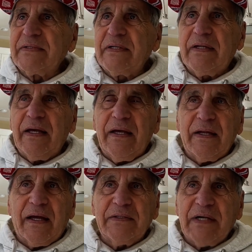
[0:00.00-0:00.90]
and
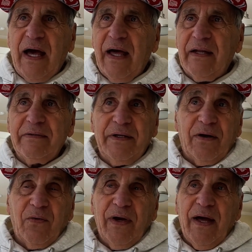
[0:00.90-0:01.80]
because I had,
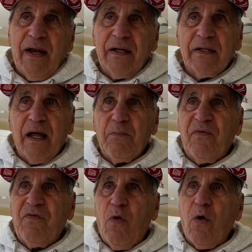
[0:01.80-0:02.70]
we had it done
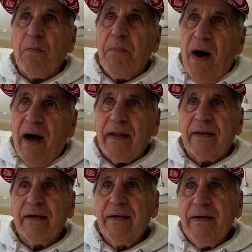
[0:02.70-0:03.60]
before, but
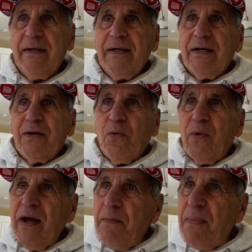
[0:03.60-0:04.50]

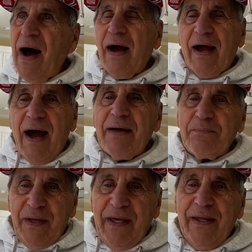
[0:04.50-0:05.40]
we about got
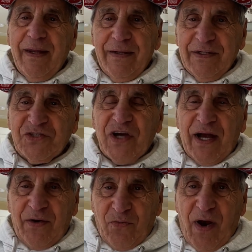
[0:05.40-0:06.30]
beat in the
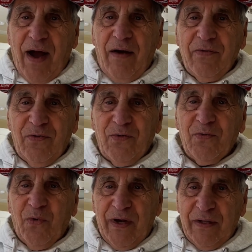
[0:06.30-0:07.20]
second round
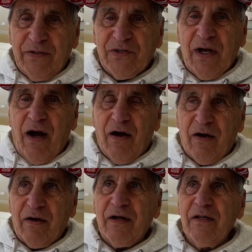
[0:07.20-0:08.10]
when
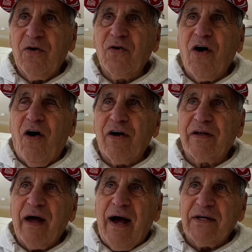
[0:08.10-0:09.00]
our little guard,
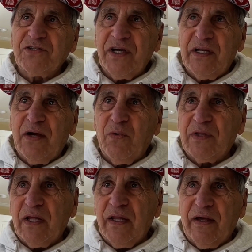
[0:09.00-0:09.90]
Ty Sidney, went
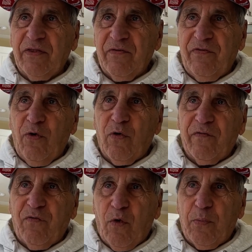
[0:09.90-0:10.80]
the length of the floor in
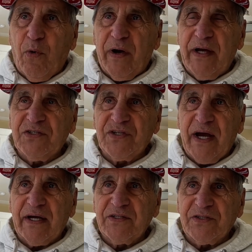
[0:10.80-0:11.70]
4.8
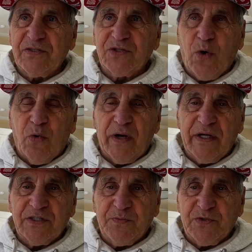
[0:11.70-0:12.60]
seconds and scored
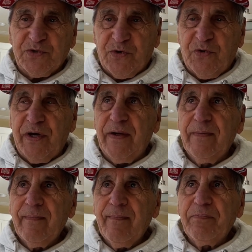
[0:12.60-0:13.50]
against Missouri,
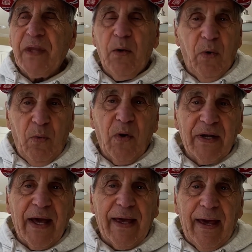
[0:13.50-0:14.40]
and we won
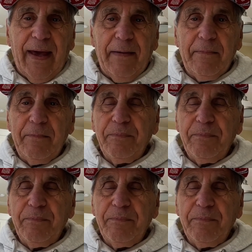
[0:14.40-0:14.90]
that game.